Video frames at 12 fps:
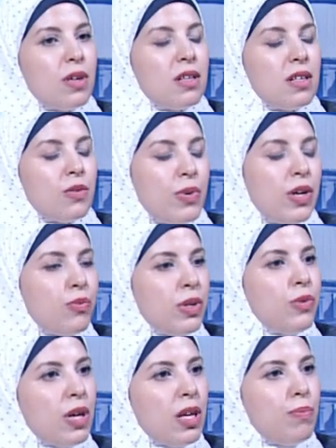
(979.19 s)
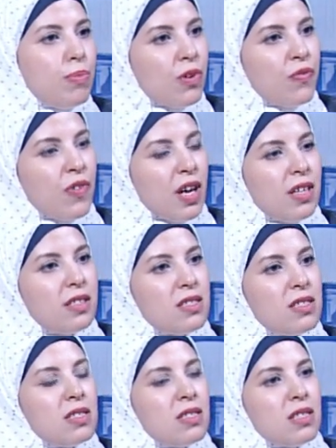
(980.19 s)
uh, where we will provide
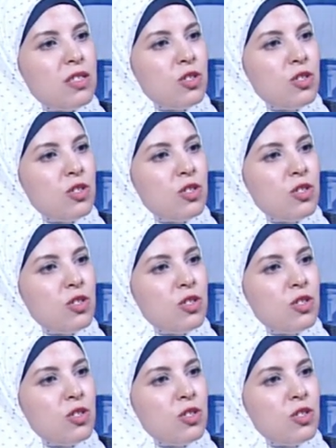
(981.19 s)
these